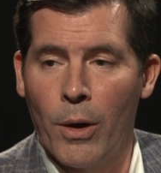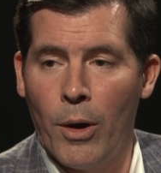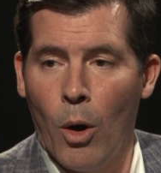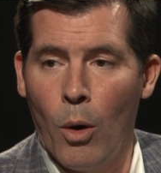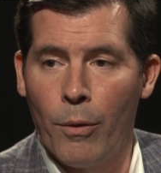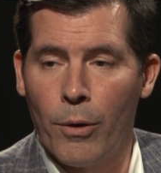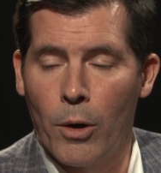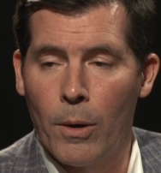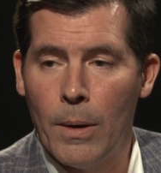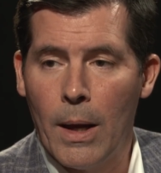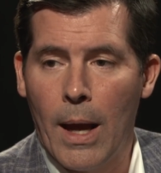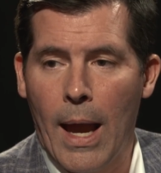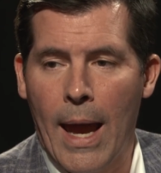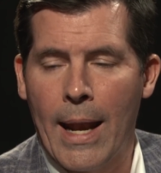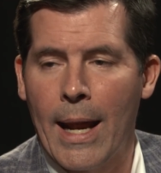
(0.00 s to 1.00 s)
and over.
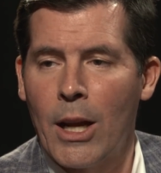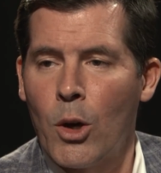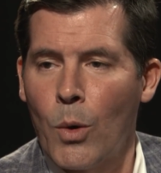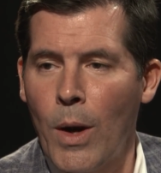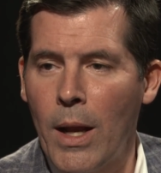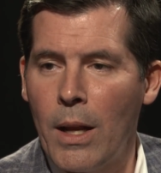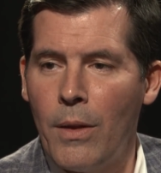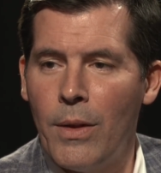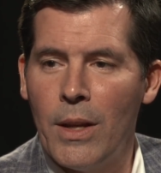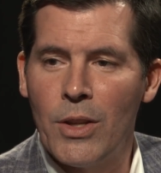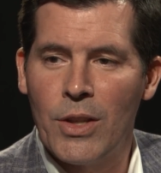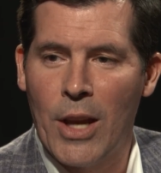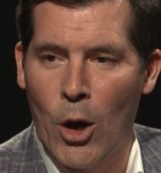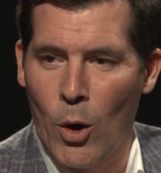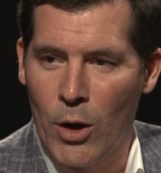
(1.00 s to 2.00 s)
And I created these
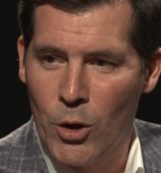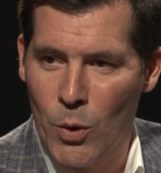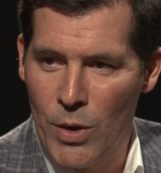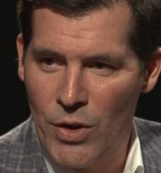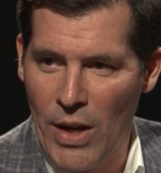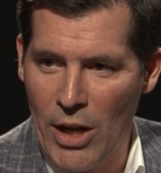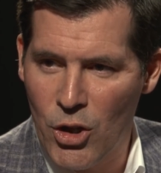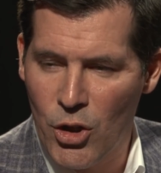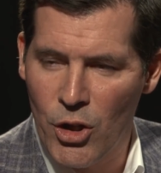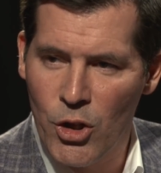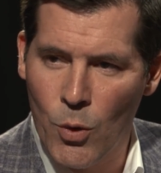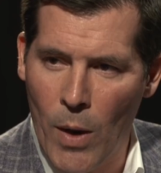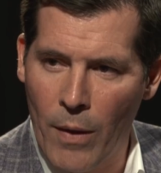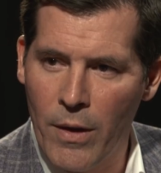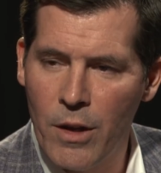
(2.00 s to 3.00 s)
characterizations
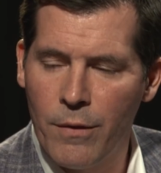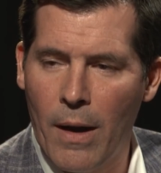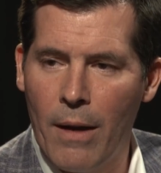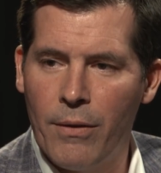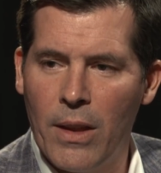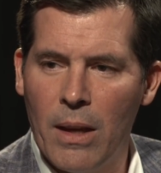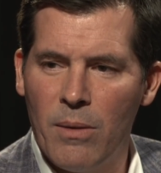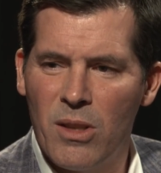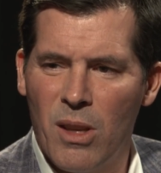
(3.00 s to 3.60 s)
around these 5 themes